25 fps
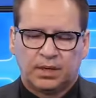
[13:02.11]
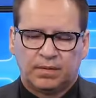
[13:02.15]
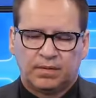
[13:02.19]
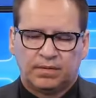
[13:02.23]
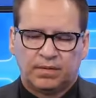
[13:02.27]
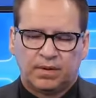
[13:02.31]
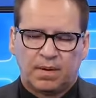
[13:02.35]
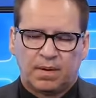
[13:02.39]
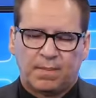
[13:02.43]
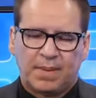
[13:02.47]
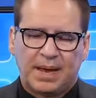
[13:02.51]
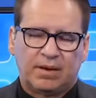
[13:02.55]

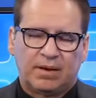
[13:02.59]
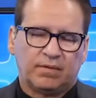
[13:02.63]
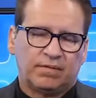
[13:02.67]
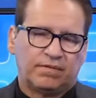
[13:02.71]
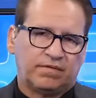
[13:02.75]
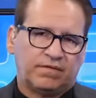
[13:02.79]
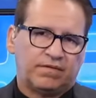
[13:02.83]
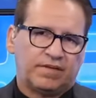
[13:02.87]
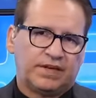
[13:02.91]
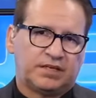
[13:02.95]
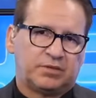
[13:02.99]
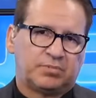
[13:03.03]
The amount
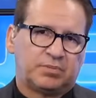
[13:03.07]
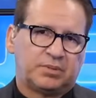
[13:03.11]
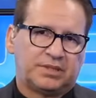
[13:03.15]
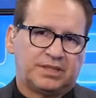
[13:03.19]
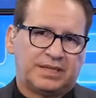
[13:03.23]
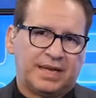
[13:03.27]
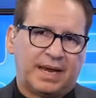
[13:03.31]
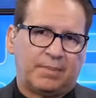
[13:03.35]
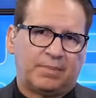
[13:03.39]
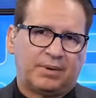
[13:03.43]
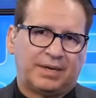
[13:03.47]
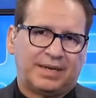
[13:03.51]
of
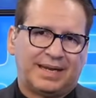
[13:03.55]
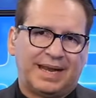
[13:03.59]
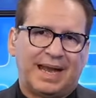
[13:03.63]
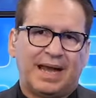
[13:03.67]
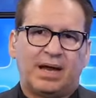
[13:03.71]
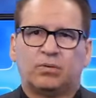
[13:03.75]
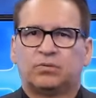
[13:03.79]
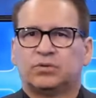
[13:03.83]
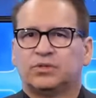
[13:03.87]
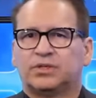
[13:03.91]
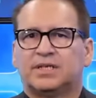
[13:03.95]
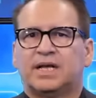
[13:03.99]
investments happening
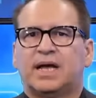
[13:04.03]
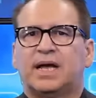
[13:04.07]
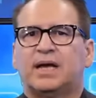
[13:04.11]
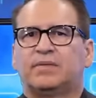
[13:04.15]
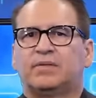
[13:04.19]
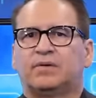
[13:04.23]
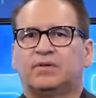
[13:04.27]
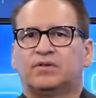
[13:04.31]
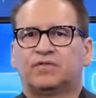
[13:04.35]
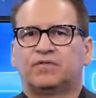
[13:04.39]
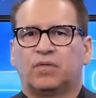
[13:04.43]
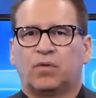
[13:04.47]

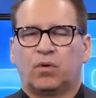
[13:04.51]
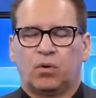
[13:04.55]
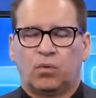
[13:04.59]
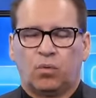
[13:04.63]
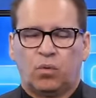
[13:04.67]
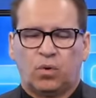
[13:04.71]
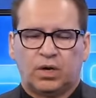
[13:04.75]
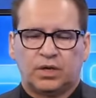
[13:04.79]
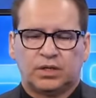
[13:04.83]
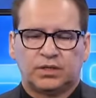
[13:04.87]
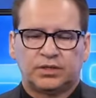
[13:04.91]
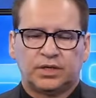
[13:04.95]
outside those
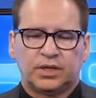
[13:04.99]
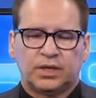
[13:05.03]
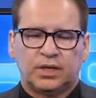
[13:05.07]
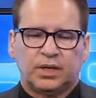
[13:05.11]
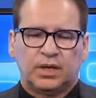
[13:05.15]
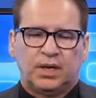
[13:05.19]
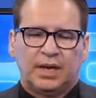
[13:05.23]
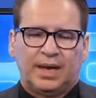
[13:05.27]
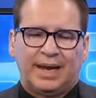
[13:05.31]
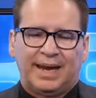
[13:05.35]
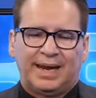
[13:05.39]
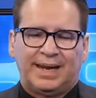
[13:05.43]
401s
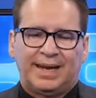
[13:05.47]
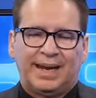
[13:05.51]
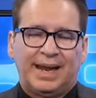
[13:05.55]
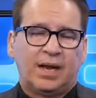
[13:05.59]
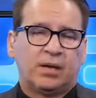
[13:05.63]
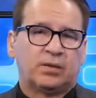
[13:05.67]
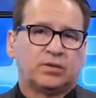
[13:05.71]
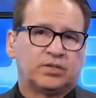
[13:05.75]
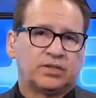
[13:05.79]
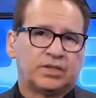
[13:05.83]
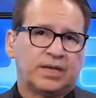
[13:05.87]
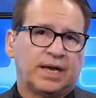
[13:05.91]
and
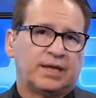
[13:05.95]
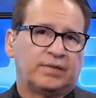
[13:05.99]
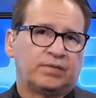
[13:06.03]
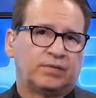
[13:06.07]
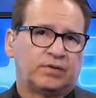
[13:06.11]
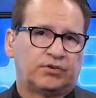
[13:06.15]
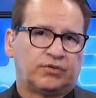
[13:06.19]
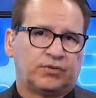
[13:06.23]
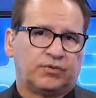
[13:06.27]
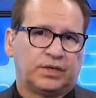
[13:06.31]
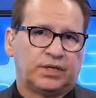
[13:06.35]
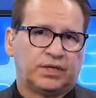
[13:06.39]
outside
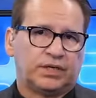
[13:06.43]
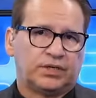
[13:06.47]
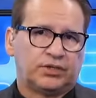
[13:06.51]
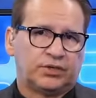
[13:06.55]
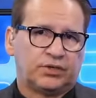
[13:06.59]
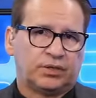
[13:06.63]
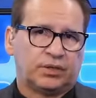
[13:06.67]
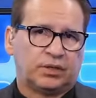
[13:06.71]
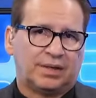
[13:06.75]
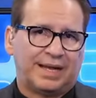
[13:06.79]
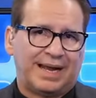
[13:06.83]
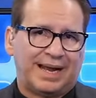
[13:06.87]
the
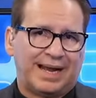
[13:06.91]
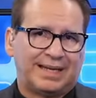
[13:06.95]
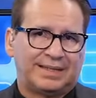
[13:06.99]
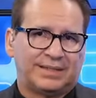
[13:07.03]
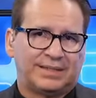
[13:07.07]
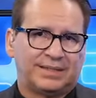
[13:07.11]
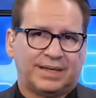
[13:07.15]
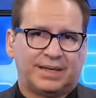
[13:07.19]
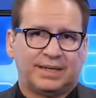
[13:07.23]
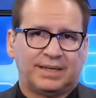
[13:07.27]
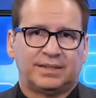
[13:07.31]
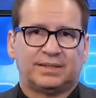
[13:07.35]
traditional
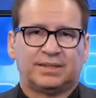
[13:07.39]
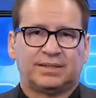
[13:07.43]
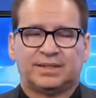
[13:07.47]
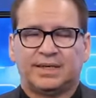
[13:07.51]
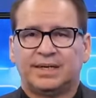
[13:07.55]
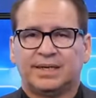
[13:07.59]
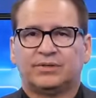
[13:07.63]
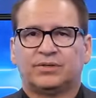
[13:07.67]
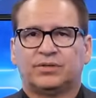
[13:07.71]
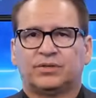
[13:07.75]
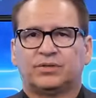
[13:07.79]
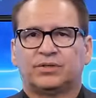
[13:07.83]
asset
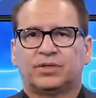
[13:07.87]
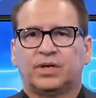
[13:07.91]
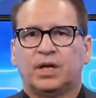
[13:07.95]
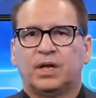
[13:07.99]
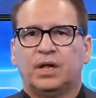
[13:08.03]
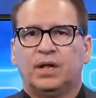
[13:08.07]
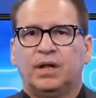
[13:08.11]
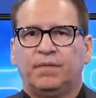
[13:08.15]
centers,